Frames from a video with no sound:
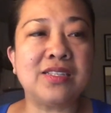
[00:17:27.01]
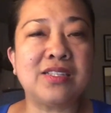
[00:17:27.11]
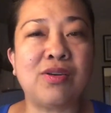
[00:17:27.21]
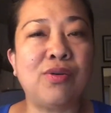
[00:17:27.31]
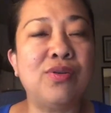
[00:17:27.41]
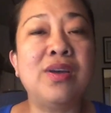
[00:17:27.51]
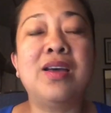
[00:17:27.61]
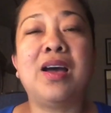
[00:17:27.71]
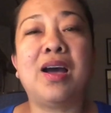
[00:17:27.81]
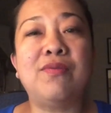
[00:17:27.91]
So
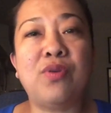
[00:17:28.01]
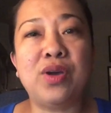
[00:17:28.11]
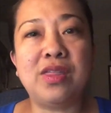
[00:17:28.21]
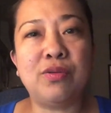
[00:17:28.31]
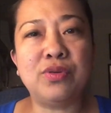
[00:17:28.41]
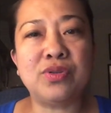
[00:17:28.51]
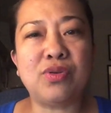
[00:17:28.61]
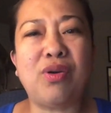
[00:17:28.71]
avoid those.